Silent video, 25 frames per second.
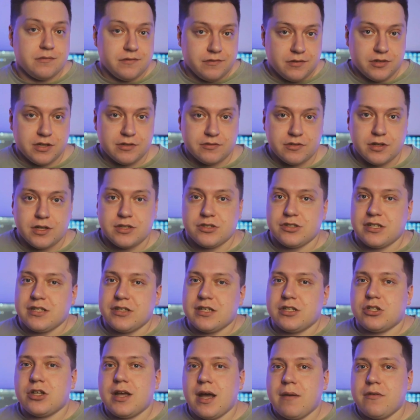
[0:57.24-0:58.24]
The first is
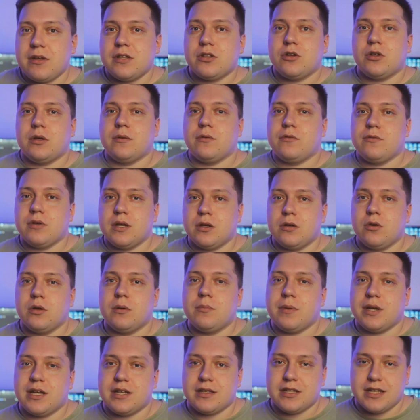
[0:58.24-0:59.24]
a JavaScript
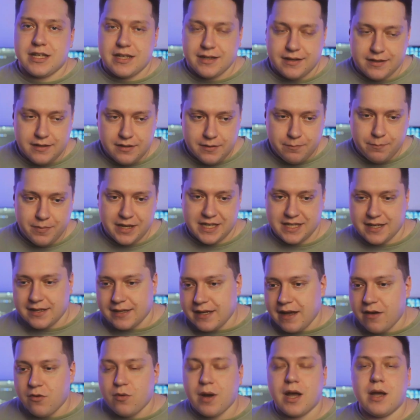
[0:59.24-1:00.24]
vulnerability, meaning
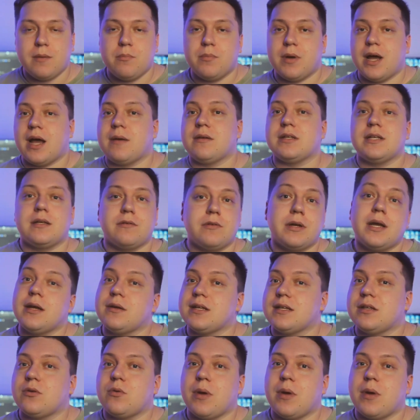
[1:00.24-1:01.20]
that while browsing various